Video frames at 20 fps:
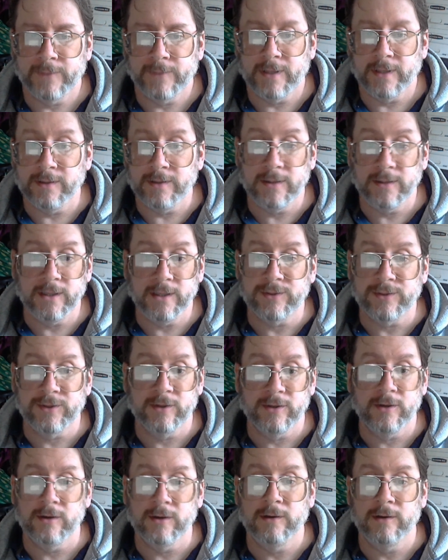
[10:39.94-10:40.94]
Nearly a
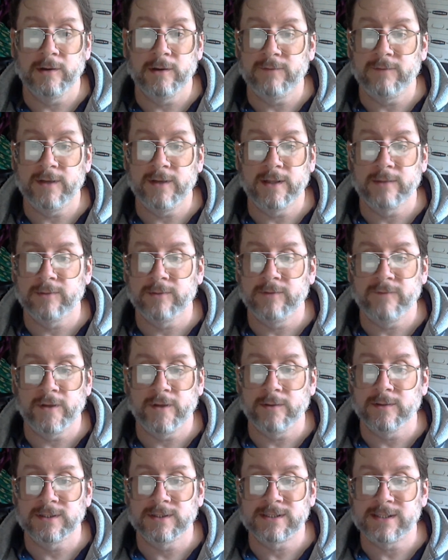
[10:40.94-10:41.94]
third of Hillary
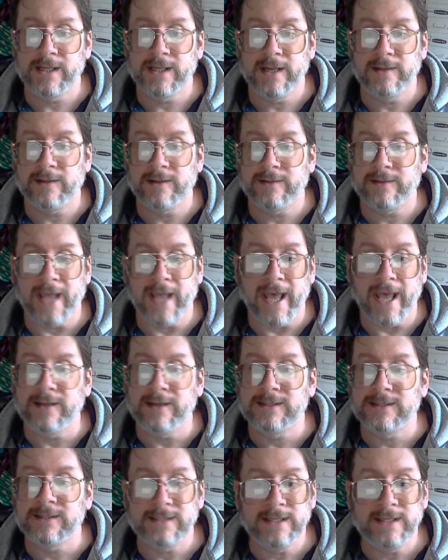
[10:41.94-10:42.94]
voters say that that
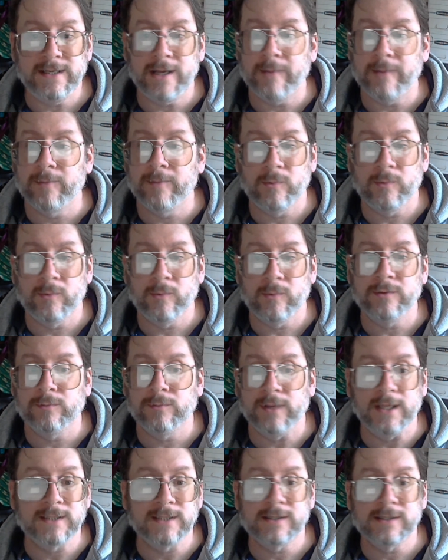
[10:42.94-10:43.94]
is the #1
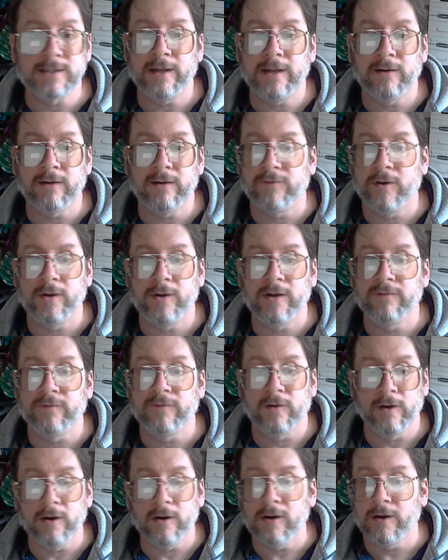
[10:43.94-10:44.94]
reason they are voting
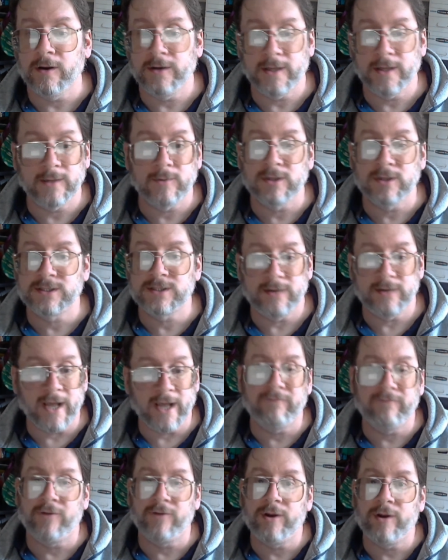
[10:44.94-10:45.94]
for her. In other words, they're
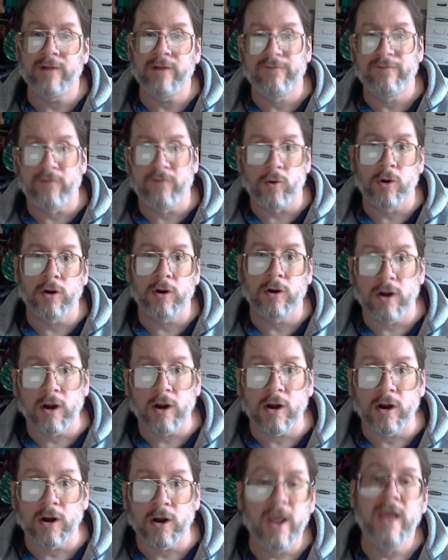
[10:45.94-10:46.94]
not voting for
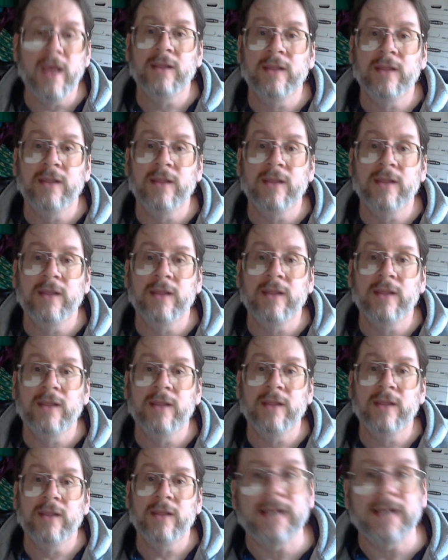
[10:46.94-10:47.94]
her, they're voting
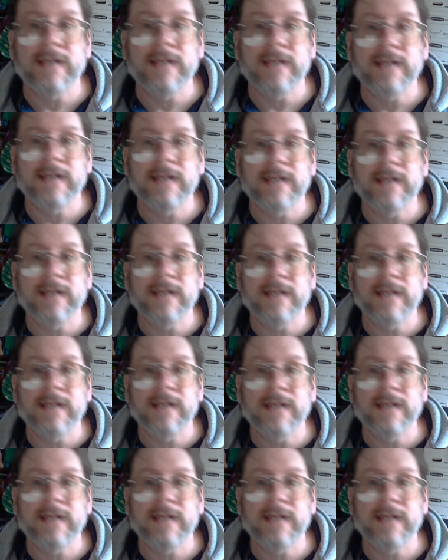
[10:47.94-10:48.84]
against Trump.